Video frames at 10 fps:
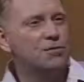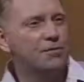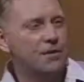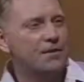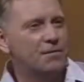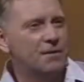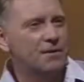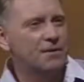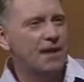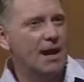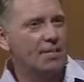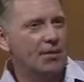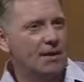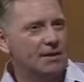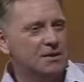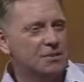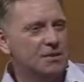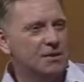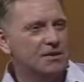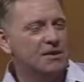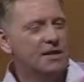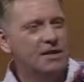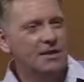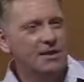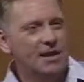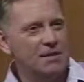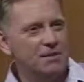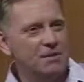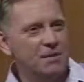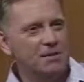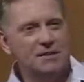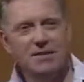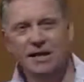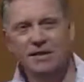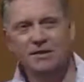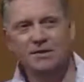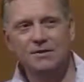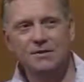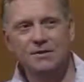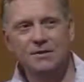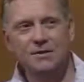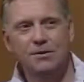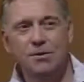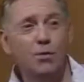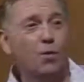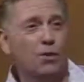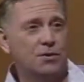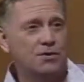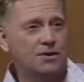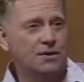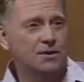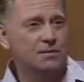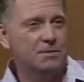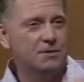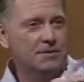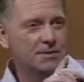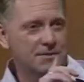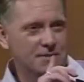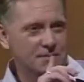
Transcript: your favorite operatic experience. In our last few moments, tell us your worst experience.